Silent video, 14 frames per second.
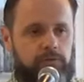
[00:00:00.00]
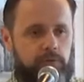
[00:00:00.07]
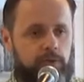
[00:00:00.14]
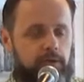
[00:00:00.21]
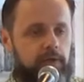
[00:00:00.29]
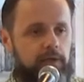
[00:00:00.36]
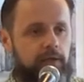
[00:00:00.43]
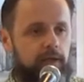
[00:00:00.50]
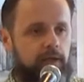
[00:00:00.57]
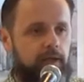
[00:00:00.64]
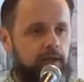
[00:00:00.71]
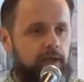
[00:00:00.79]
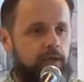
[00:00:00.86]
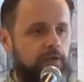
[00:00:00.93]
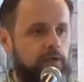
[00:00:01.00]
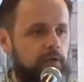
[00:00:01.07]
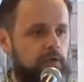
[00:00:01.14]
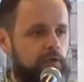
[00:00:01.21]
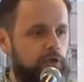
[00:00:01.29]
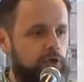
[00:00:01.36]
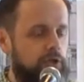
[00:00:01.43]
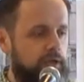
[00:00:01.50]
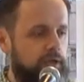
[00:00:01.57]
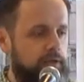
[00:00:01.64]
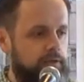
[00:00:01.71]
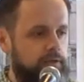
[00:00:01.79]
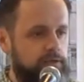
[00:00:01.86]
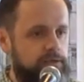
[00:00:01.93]
So here uh, in the UK,
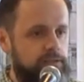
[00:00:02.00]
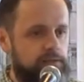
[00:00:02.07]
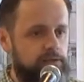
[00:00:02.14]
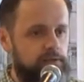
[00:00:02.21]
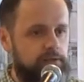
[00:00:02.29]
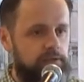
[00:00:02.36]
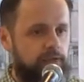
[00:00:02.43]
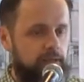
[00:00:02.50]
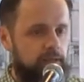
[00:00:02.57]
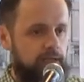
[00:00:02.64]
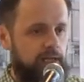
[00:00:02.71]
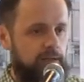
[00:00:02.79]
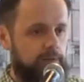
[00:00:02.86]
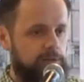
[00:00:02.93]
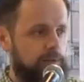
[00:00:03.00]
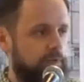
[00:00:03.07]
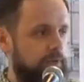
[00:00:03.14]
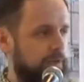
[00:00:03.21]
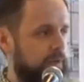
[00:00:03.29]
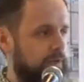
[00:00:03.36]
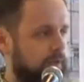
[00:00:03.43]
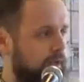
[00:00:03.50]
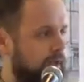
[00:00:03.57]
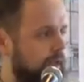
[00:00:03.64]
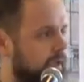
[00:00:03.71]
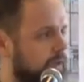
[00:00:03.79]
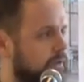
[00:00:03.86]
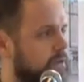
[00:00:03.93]
in our seasonal elements, where the,
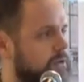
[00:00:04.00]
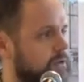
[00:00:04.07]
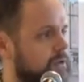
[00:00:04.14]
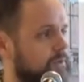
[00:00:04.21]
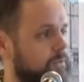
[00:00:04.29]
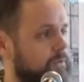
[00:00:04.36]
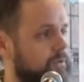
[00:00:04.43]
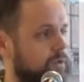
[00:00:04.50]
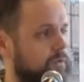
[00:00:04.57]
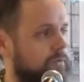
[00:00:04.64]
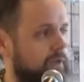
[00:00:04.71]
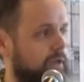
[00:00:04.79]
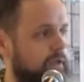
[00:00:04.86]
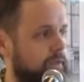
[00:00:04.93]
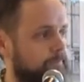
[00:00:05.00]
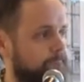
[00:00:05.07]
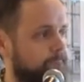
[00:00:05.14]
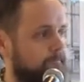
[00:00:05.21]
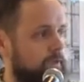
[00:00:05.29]
uh, there's sort of the,